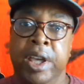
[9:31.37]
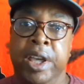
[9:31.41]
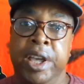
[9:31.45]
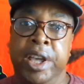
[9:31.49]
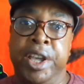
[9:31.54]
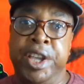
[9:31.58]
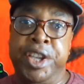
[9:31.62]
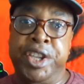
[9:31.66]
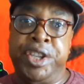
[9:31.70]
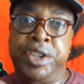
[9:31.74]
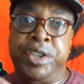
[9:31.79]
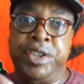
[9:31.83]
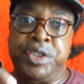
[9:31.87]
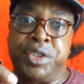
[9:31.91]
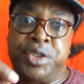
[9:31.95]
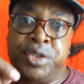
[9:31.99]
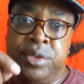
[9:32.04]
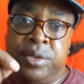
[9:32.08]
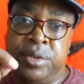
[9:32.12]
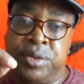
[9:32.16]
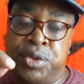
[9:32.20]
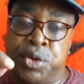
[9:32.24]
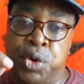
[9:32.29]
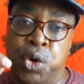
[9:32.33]
He's
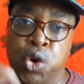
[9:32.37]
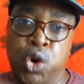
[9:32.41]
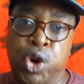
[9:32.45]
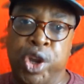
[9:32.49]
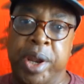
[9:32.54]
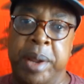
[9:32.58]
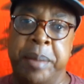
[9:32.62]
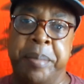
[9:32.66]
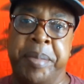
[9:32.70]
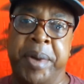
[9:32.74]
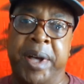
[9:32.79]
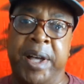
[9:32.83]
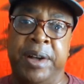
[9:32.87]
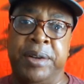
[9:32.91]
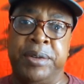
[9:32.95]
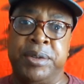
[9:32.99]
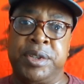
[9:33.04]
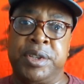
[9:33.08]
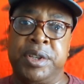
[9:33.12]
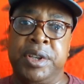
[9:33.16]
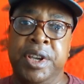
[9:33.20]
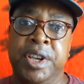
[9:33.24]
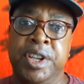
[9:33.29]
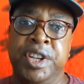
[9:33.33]
talking
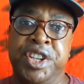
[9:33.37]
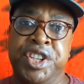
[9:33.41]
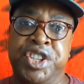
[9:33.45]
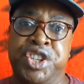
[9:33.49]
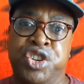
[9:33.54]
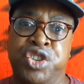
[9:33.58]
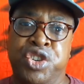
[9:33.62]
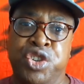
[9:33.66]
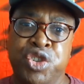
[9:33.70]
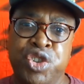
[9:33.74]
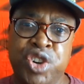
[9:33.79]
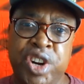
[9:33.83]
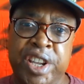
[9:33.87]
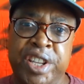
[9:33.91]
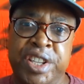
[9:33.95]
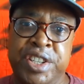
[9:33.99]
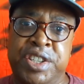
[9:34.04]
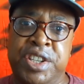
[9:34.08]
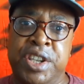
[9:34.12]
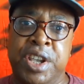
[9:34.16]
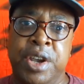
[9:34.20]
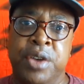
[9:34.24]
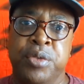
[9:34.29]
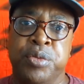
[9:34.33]
about this
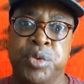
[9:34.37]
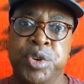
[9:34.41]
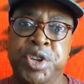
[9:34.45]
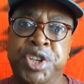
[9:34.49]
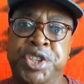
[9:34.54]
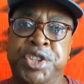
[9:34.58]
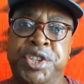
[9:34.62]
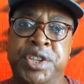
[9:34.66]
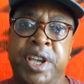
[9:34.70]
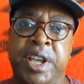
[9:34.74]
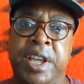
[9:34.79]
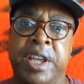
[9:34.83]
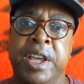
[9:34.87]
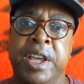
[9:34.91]
great reset